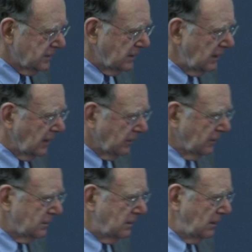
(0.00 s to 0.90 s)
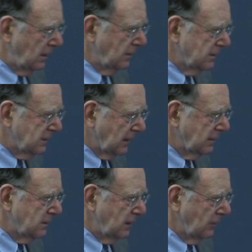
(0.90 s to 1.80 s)
C and the T in the
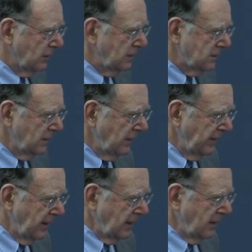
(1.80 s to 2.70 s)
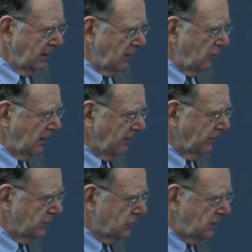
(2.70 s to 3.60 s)
second sequence. Then you have
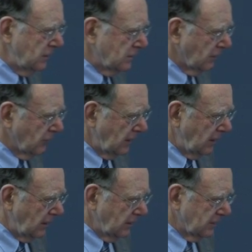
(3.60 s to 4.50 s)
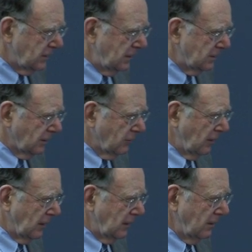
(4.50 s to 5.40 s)
the G's agreeing, the C's
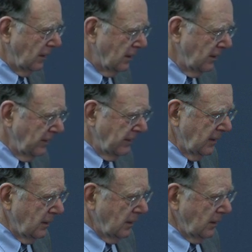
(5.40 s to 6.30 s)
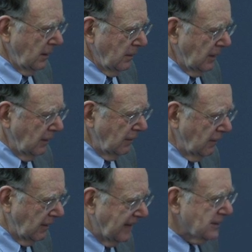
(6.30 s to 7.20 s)
agreeing. And then in
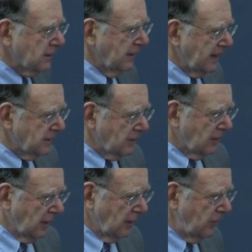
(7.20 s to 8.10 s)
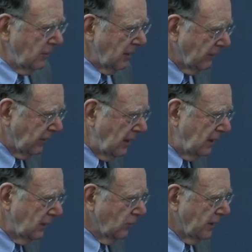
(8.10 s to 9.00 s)
the next to last column, you have an A
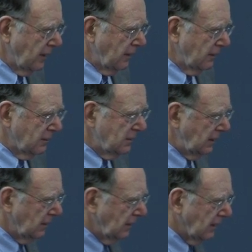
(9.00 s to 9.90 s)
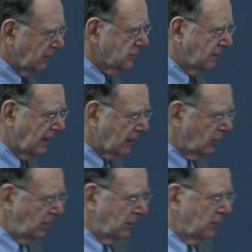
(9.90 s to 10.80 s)
in one and the T in the other. So that
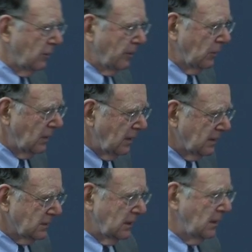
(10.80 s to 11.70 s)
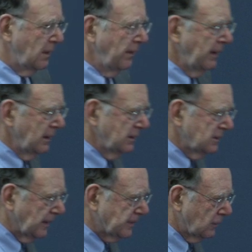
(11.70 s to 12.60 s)
can be interpreted as a
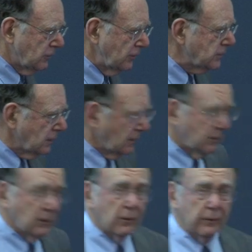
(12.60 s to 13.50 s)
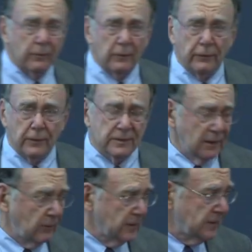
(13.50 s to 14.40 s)
substitution in going from the first
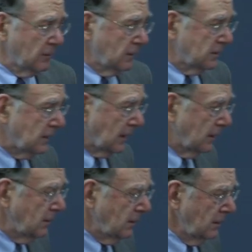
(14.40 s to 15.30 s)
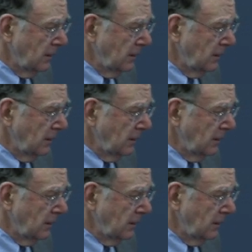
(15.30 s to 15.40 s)
sequence to the second.